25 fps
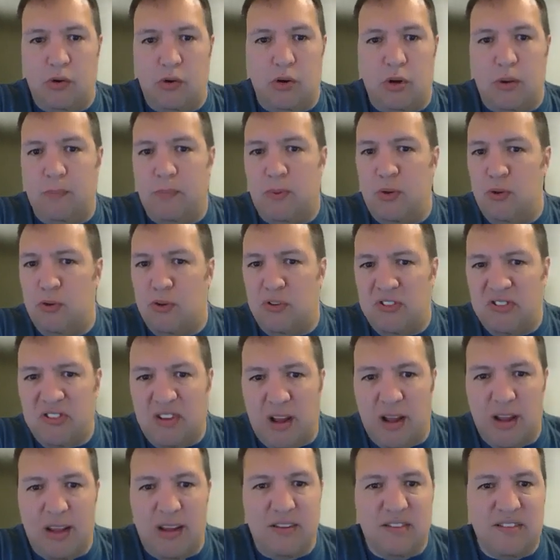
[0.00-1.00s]
computer
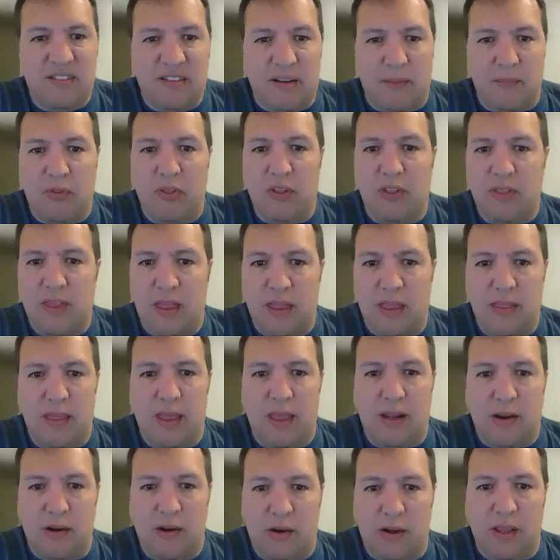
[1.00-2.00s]
science, something
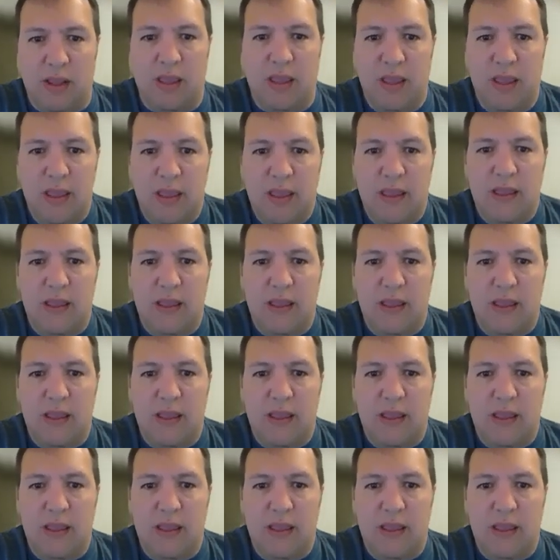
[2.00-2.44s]
that like